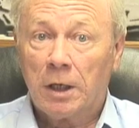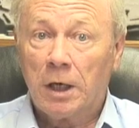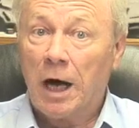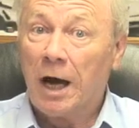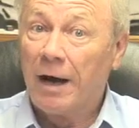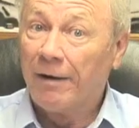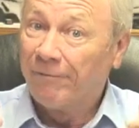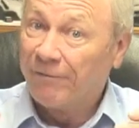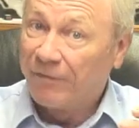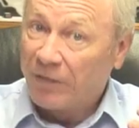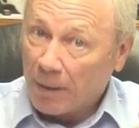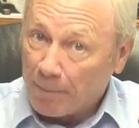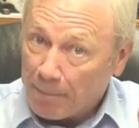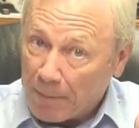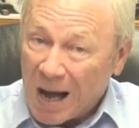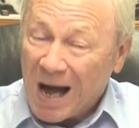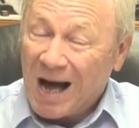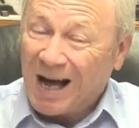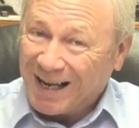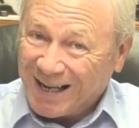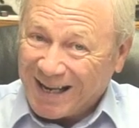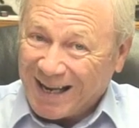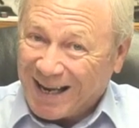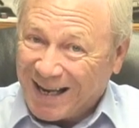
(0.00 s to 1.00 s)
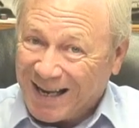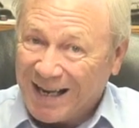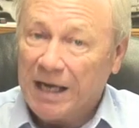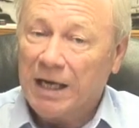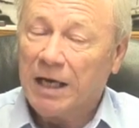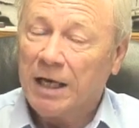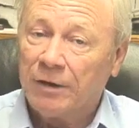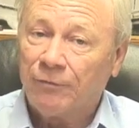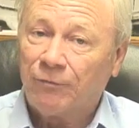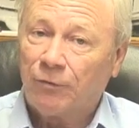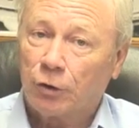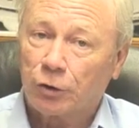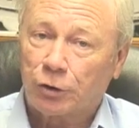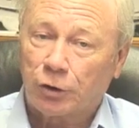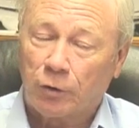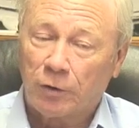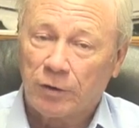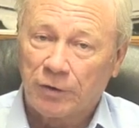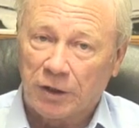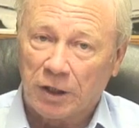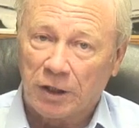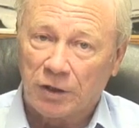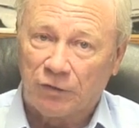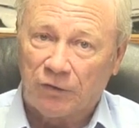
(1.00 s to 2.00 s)
of the body in 1
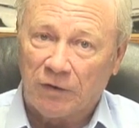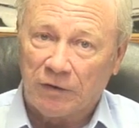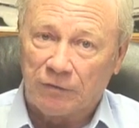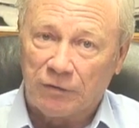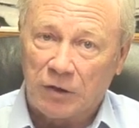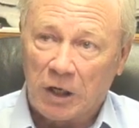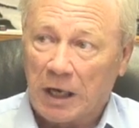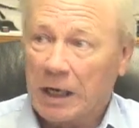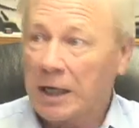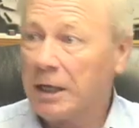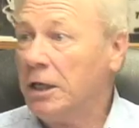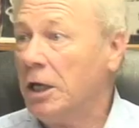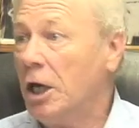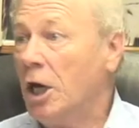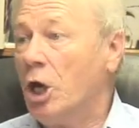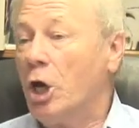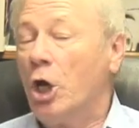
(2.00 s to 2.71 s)
Corinthians 15,